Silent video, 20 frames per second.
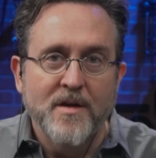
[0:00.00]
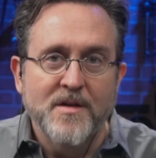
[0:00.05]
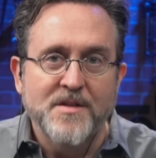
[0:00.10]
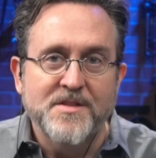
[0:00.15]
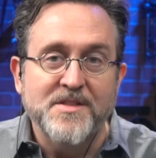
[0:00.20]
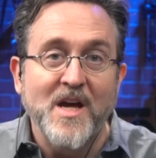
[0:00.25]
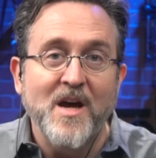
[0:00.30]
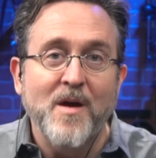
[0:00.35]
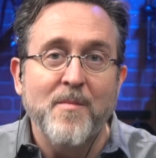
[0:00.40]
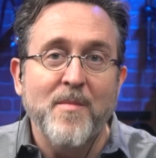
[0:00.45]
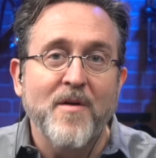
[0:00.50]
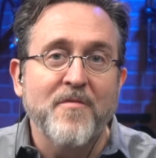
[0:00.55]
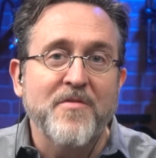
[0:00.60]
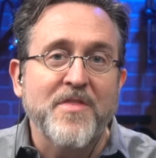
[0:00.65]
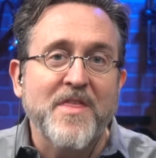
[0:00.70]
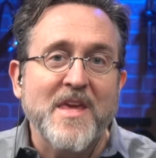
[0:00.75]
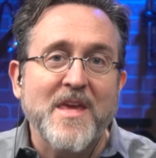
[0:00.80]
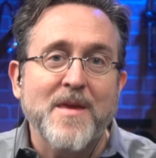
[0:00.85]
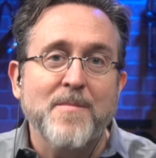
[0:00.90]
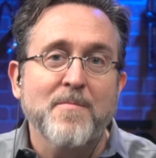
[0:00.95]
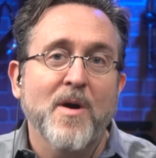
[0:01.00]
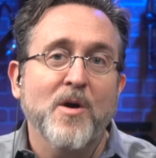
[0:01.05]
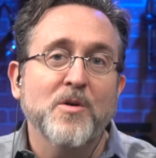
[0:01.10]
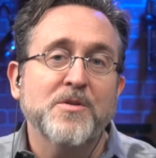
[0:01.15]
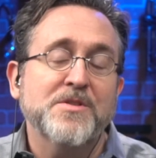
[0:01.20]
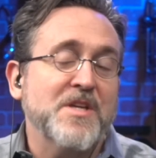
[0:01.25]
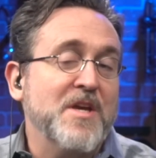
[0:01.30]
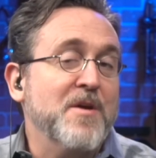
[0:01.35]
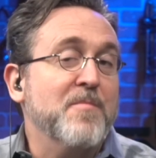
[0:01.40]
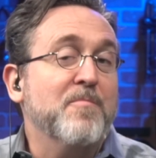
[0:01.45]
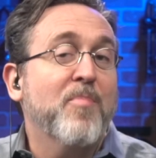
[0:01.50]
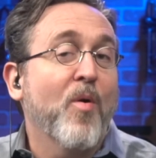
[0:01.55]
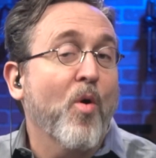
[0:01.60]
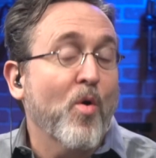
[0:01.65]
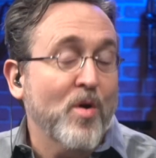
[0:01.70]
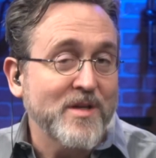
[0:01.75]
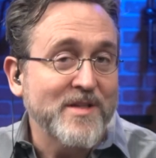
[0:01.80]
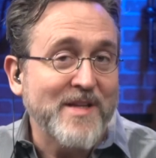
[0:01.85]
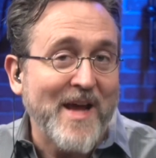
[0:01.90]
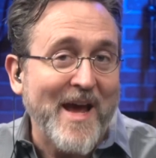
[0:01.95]
Some of the most
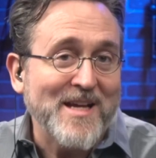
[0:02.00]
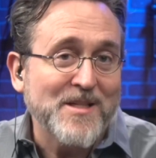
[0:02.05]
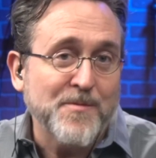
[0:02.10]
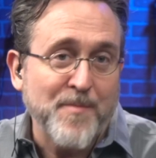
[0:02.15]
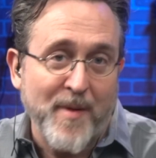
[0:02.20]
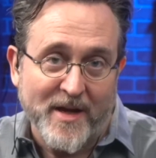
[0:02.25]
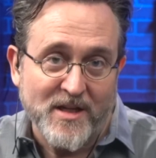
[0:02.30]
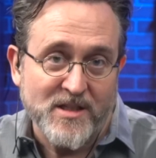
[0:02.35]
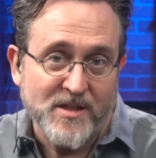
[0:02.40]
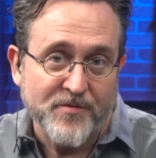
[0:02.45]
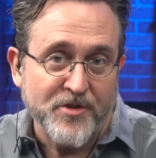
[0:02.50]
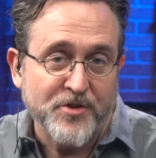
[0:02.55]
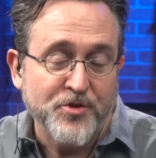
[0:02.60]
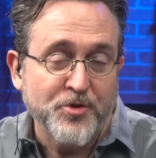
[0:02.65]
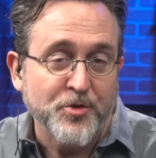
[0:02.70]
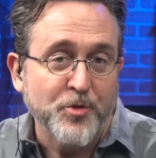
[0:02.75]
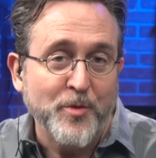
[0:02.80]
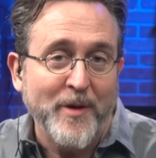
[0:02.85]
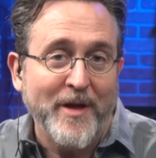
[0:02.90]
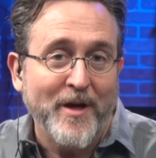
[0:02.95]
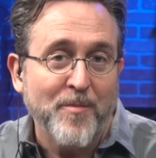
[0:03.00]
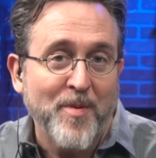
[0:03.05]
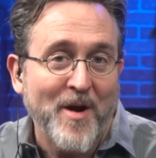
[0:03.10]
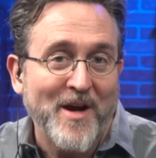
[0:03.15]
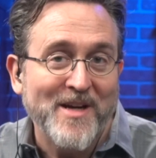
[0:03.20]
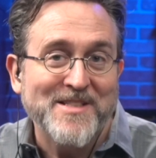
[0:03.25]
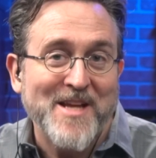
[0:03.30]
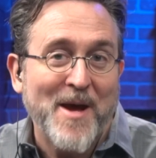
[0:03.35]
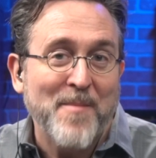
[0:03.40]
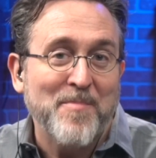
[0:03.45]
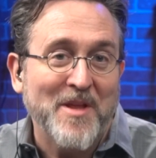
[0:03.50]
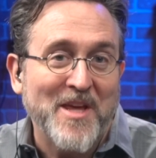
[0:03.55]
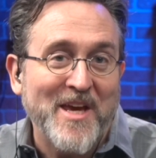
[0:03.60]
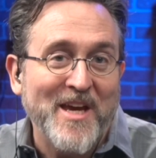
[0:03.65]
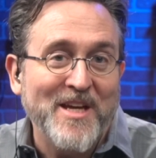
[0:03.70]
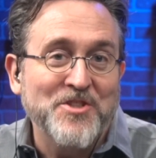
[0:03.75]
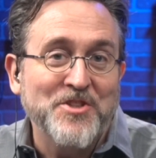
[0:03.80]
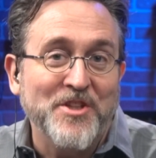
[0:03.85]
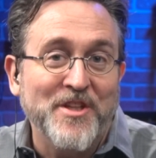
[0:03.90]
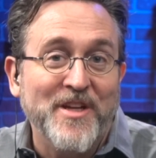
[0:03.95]
important aspects of a true enterprise
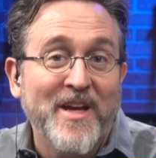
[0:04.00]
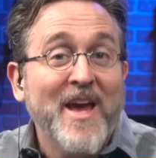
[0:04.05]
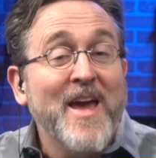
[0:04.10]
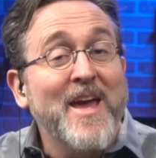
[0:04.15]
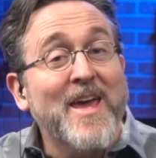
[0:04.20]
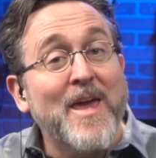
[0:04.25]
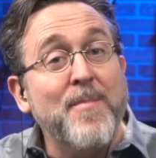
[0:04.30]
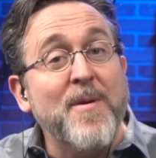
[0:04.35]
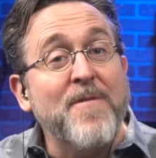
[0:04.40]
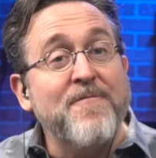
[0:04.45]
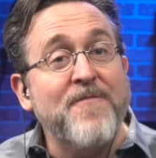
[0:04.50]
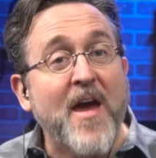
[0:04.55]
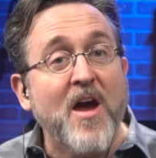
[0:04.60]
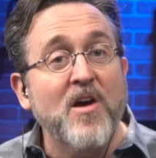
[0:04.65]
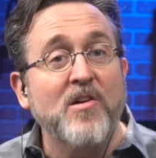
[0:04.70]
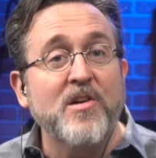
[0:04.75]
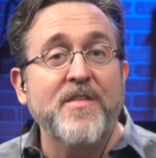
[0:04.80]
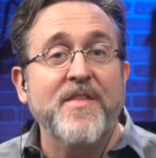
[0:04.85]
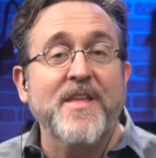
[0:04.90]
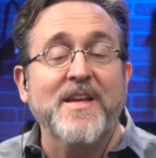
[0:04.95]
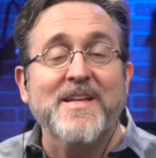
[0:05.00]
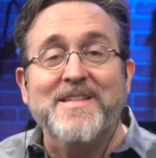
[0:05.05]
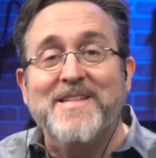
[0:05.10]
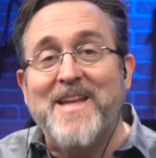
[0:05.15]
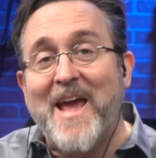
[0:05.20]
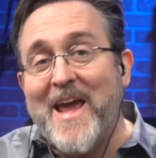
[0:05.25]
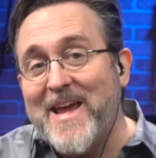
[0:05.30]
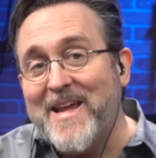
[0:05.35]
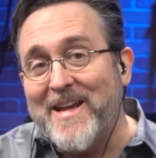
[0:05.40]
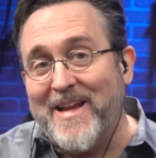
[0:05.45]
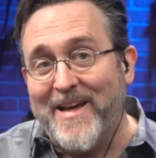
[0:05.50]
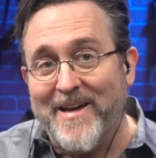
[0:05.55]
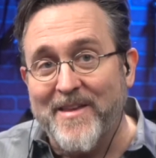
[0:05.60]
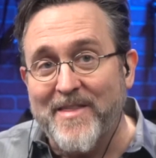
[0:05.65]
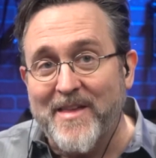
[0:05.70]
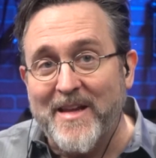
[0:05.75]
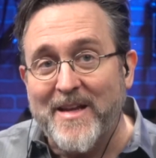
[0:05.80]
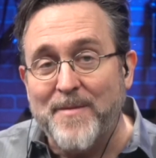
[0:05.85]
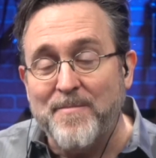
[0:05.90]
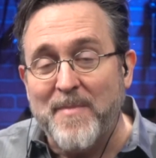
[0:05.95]
application can be found in the data
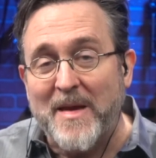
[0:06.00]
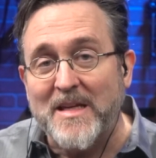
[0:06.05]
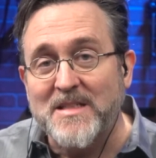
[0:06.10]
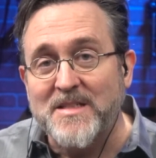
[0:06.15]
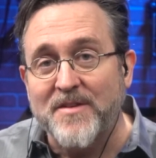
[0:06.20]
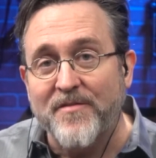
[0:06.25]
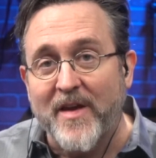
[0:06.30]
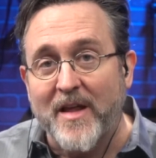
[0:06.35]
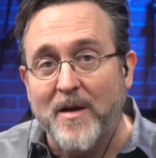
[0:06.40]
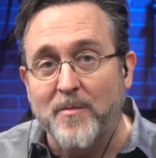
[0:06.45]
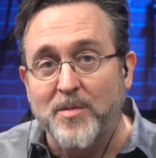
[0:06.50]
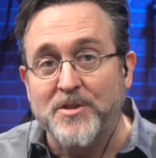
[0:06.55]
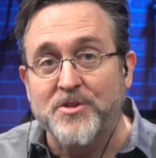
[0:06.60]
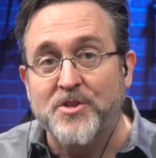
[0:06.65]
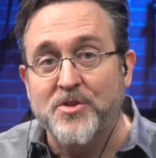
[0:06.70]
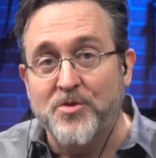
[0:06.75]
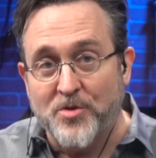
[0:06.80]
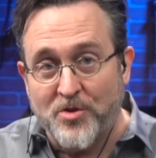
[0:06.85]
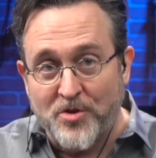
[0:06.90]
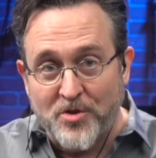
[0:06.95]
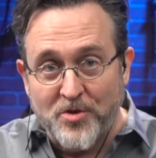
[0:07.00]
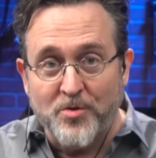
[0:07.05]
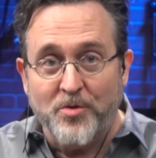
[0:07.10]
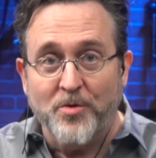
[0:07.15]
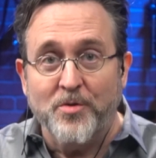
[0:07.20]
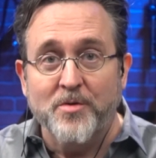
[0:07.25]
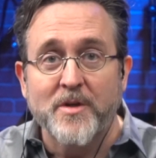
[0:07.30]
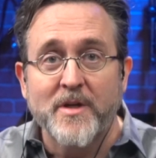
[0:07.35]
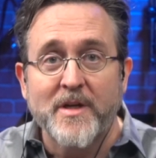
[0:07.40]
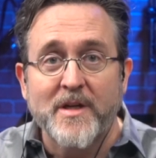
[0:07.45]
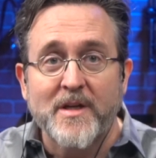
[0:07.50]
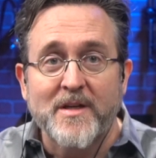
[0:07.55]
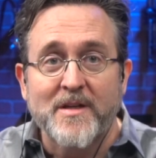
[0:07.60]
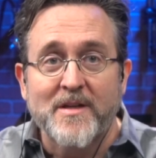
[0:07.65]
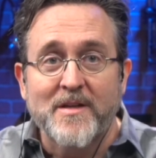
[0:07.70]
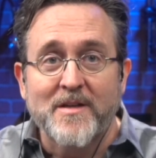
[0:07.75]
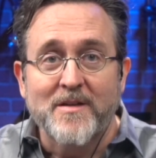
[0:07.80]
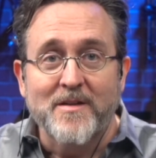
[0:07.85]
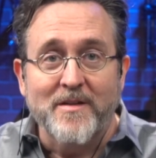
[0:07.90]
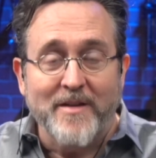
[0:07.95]
that it makes available to you.
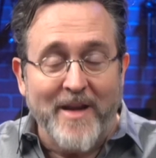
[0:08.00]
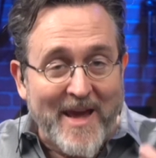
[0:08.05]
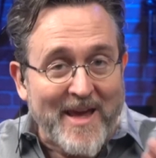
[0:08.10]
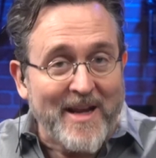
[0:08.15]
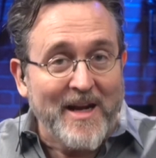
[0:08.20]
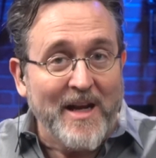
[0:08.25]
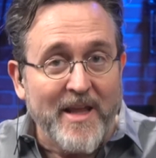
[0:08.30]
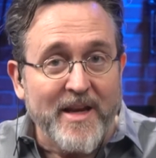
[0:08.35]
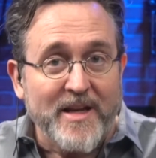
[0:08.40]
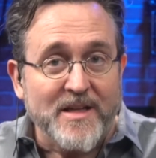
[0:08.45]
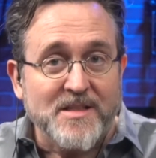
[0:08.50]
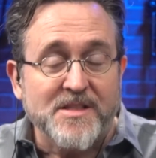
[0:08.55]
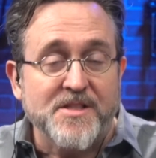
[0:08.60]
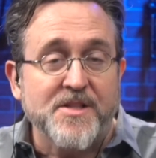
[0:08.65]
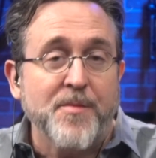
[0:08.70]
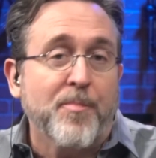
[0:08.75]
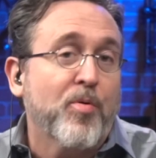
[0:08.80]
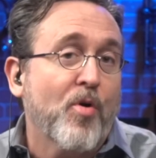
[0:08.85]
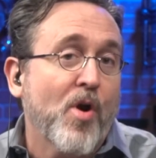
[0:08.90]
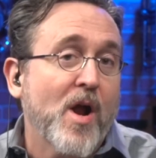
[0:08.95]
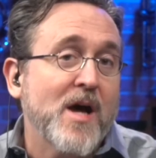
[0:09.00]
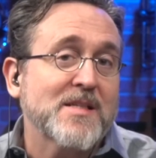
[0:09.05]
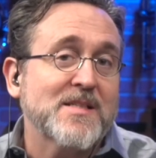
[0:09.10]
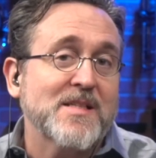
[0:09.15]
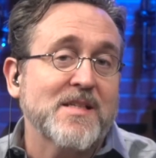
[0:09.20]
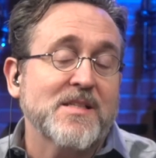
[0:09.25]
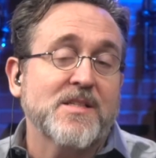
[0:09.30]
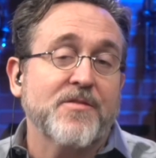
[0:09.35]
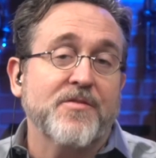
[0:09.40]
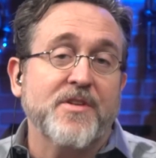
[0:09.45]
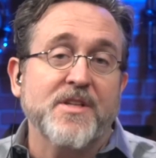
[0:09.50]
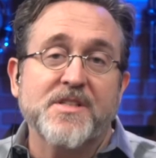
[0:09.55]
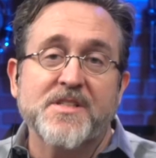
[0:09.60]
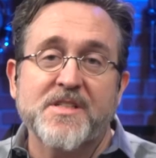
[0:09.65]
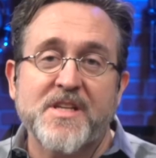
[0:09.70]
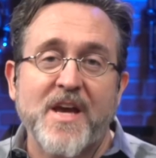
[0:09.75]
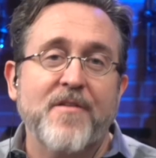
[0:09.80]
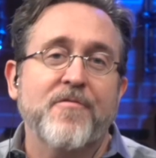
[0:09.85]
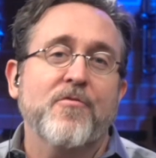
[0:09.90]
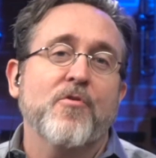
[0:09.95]
Analytics is the process of
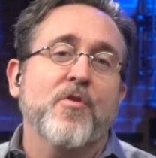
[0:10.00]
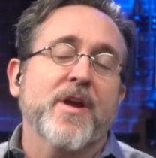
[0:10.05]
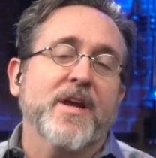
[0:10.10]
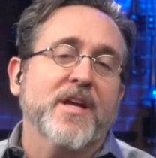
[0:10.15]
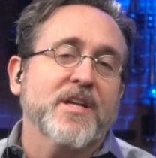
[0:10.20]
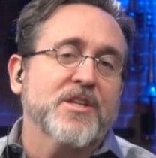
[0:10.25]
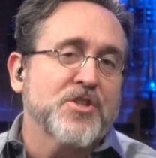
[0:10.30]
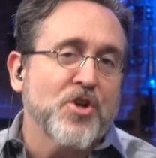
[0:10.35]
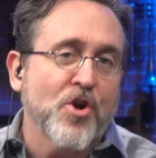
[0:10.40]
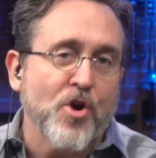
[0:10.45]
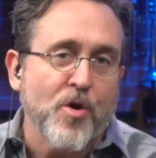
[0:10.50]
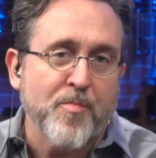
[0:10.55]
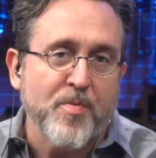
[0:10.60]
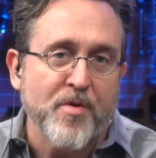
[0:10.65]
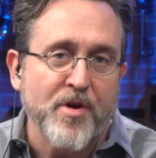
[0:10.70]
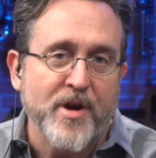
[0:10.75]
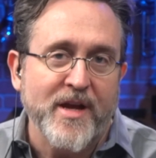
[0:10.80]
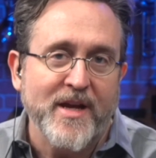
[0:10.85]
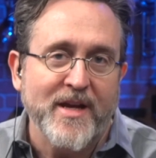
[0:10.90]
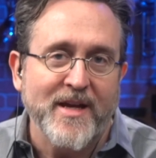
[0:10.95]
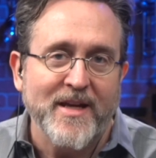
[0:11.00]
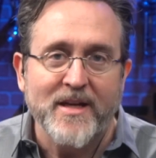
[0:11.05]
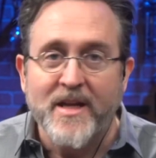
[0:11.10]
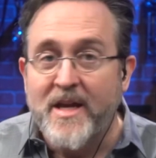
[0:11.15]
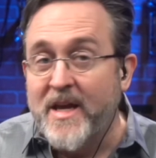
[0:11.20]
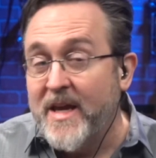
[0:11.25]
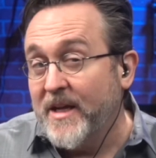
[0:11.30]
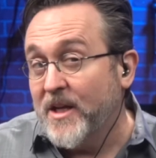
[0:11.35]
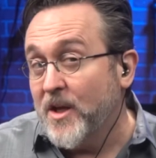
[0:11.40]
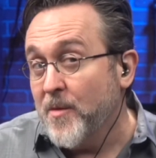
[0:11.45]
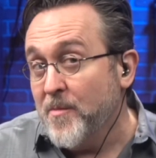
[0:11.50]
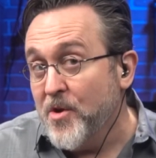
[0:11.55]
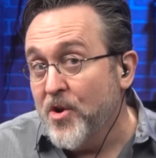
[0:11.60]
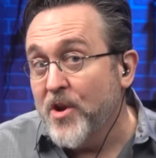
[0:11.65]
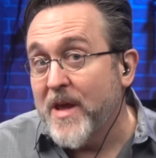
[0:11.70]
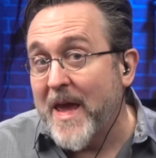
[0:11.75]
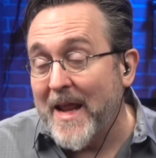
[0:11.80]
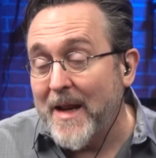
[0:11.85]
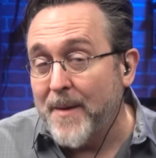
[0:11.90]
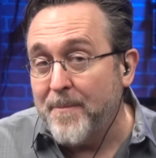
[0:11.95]
discovering, interpreting, and, and,
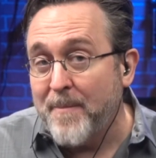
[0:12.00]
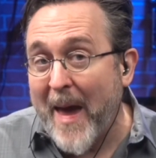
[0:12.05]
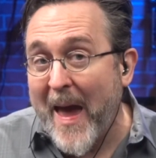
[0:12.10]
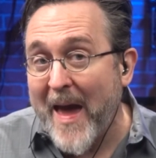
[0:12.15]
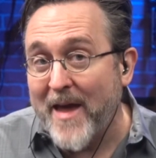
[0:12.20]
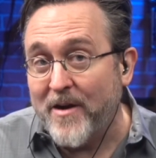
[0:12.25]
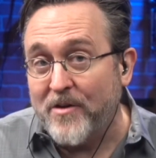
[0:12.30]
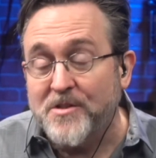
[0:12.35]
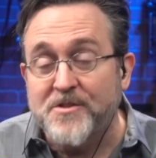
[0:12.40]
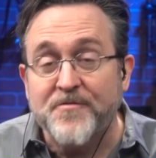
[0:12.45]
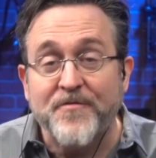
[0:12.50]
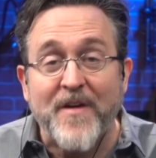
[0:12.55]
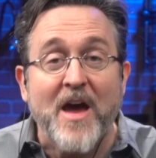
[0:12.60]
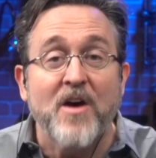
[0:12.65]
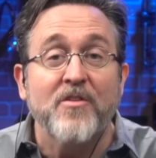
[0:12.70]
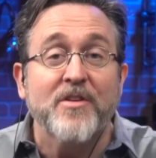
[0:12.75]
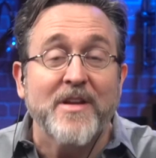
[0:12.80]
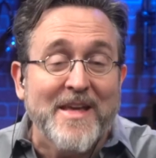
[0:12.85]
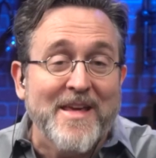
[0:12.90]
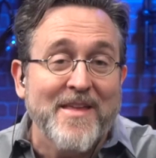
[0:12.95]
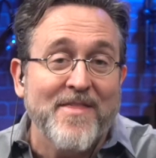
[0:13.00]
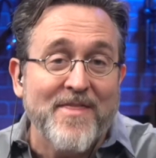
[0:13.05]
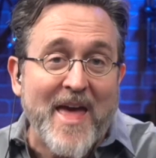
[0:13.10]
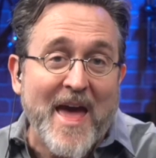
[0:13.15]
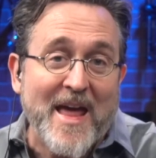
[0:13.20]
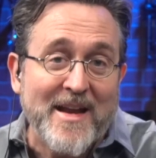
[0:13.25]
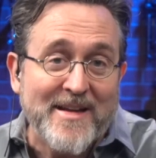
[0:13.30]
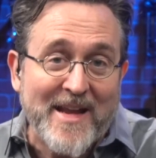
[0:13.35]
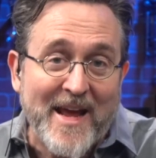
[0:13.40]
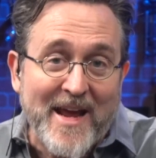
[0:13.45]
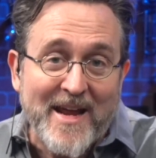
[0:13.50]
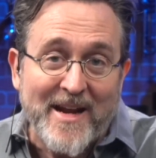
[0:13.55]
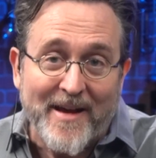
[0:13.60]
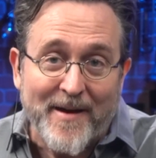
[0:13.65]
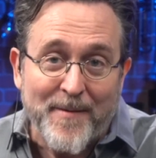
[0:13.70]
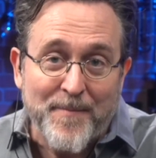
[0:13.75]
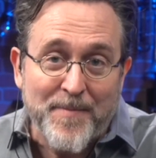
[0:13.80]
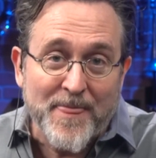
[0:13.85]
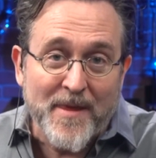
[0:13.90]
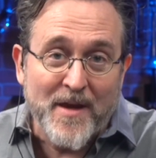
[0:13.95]
communicating patterns found in that
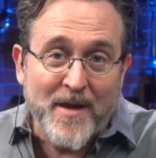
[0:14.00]
data.